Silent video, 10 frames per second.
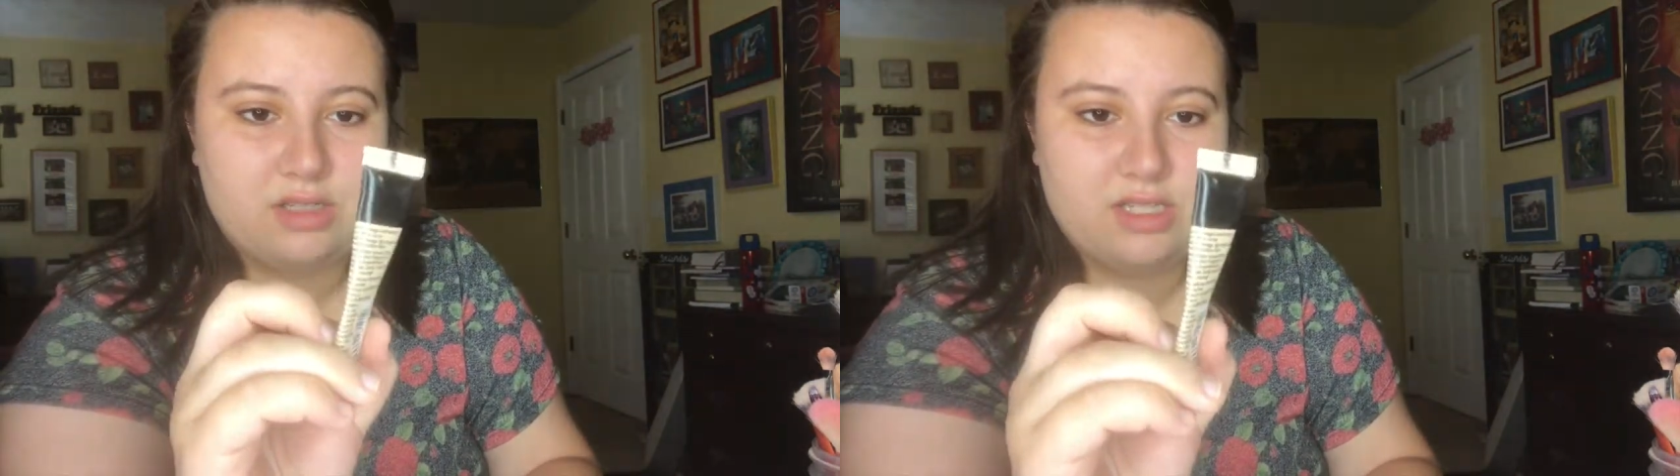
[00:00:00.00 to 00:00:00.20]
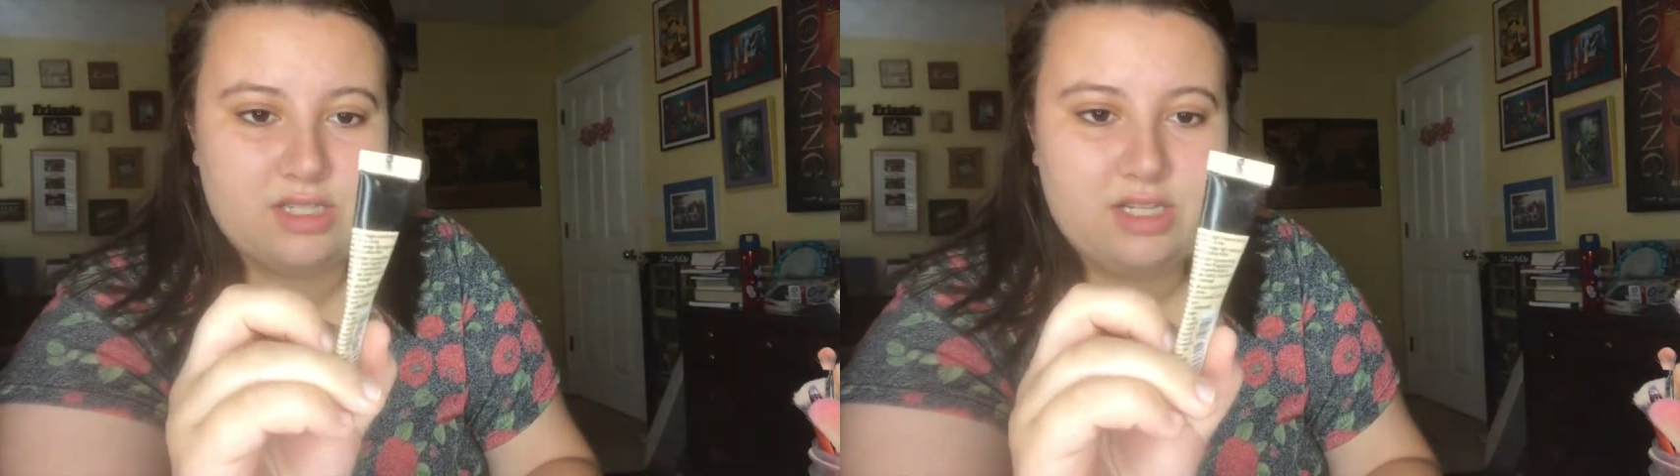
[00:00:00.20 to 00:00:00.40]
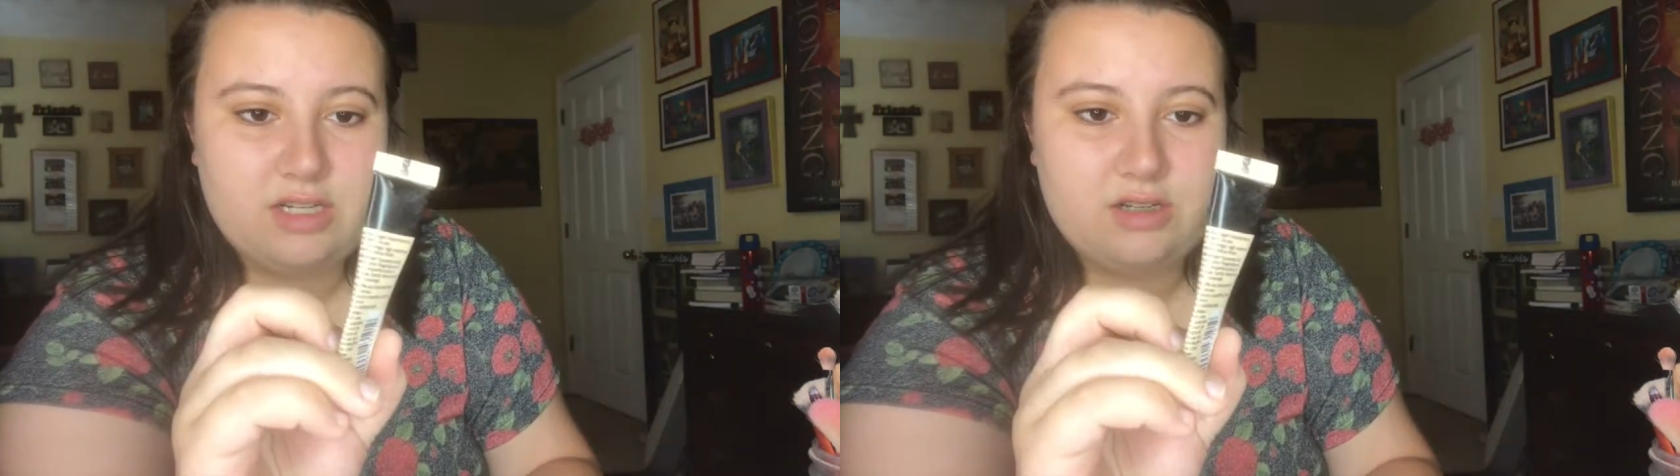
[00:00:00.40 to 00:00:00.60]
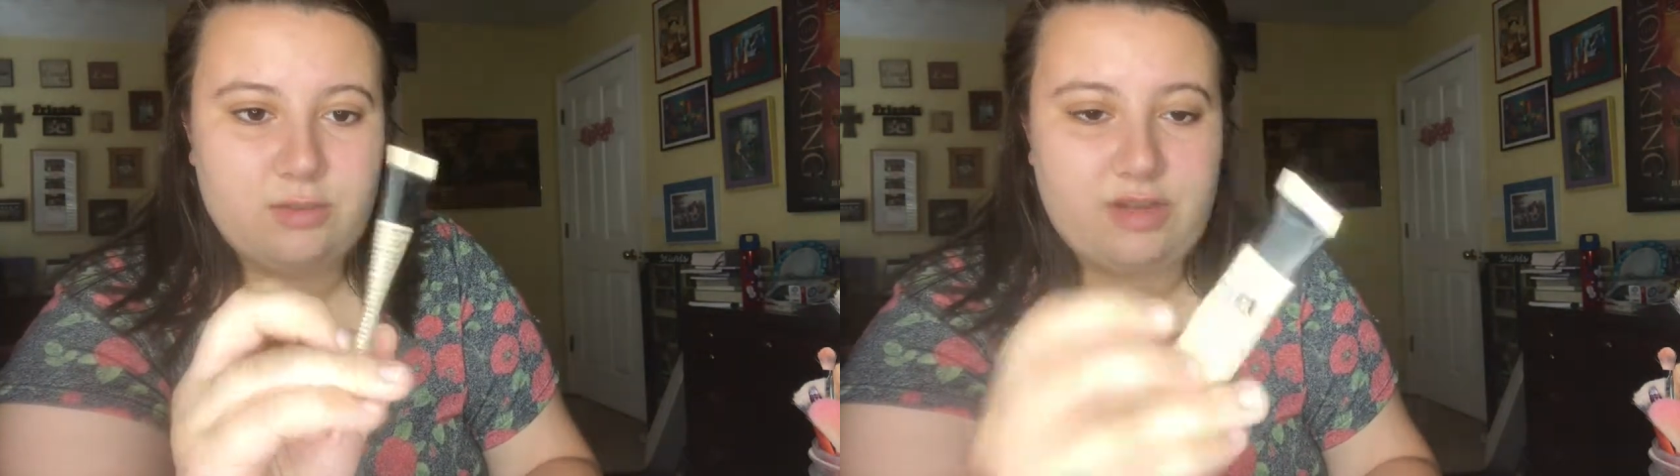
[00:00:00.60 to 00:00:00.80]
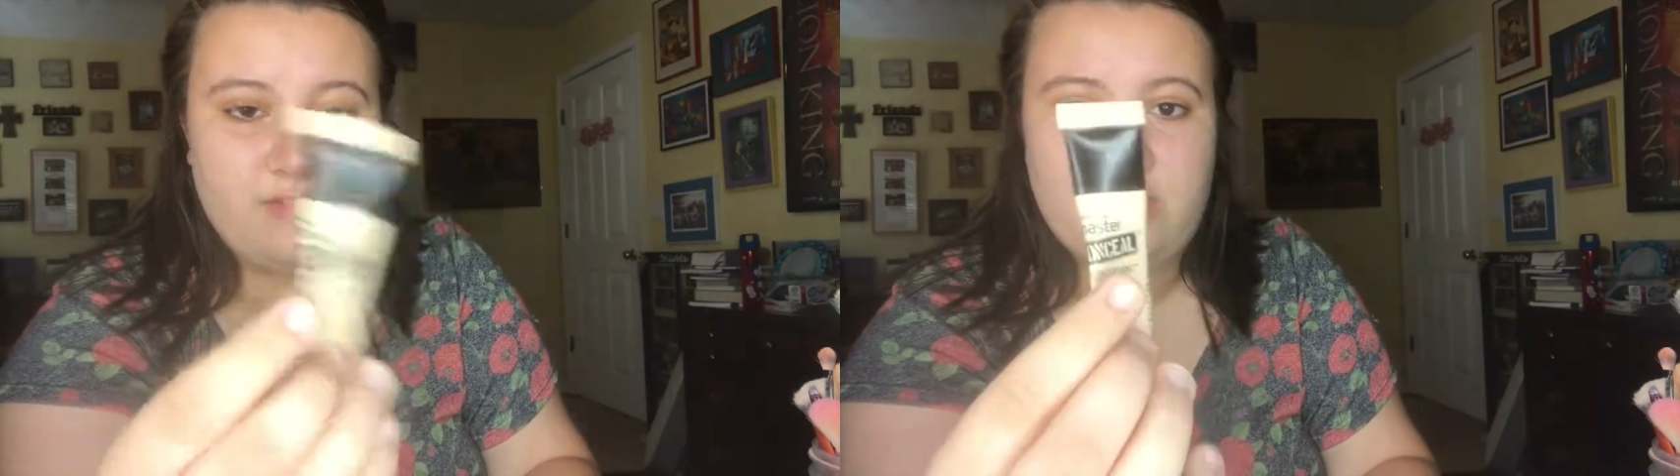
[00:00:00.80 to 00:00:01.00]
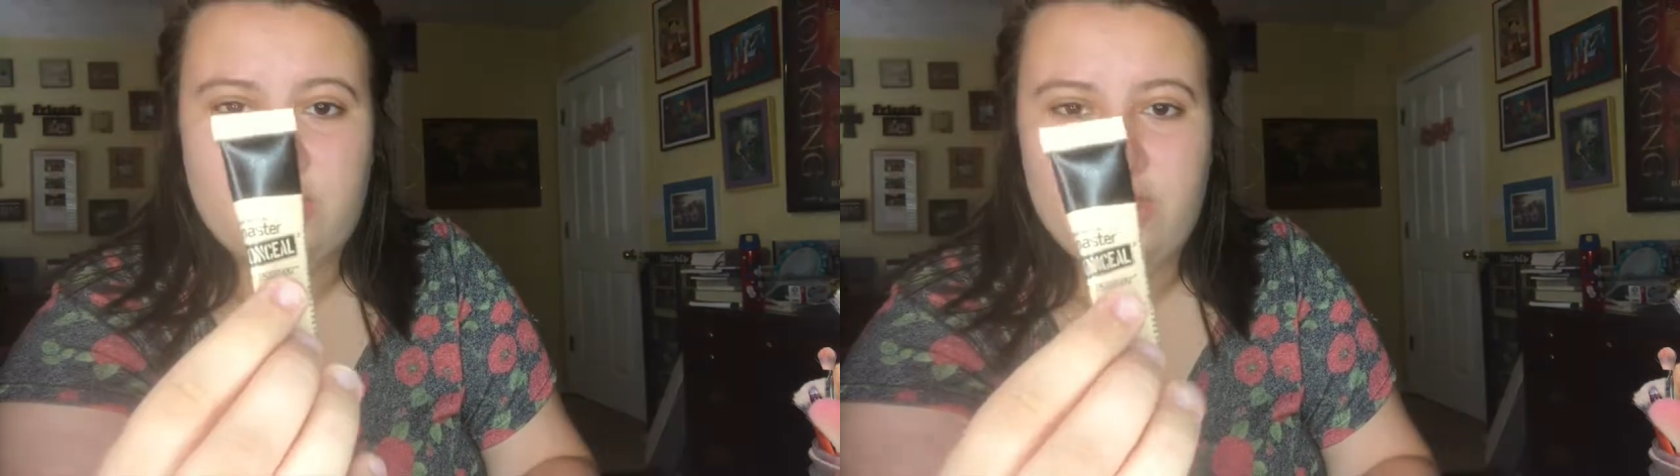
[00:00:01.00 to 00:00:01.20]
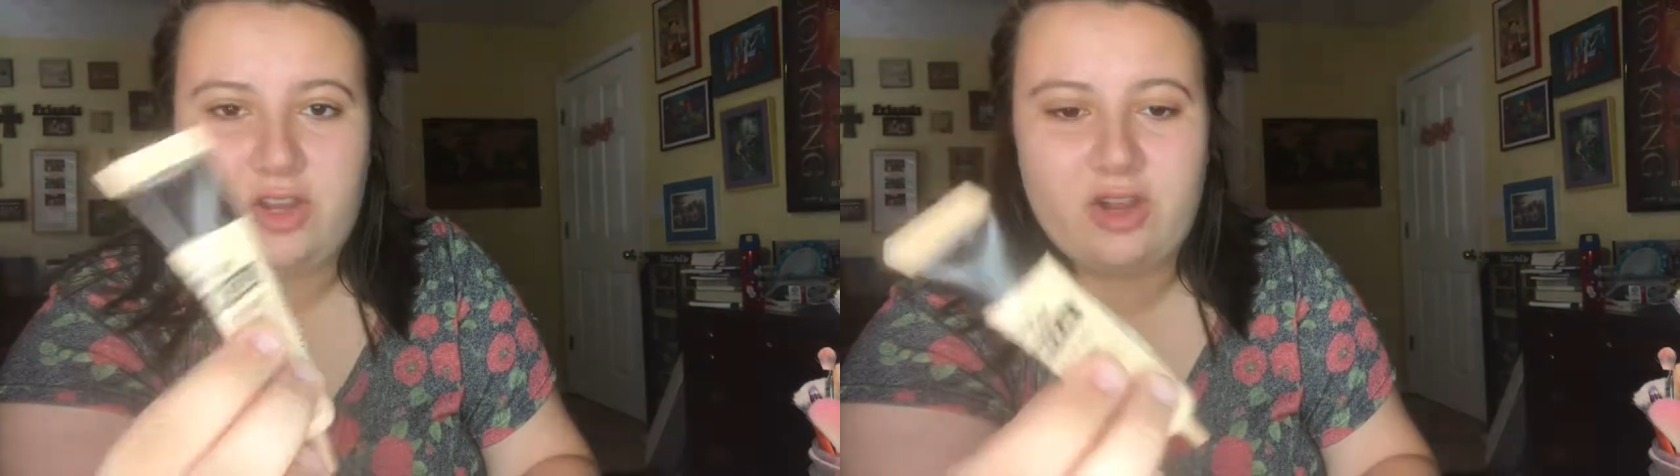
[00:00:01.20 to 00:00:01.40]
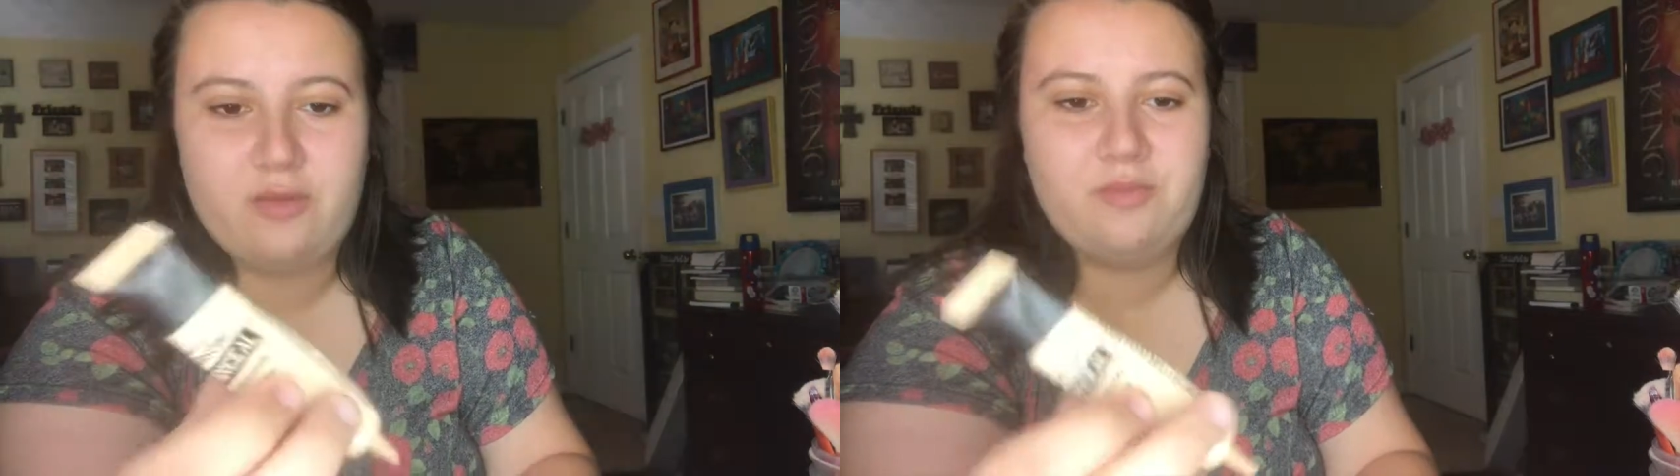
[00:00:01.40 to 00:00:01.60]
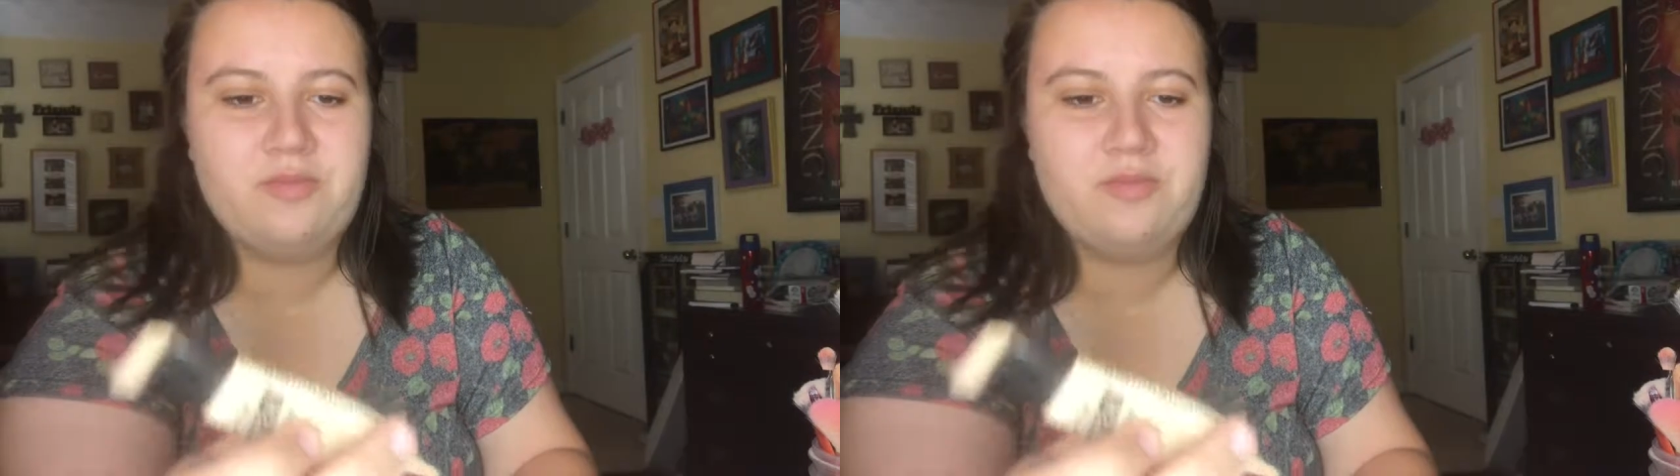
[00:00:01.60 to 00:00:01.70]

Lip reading: Conceal by Face Studio.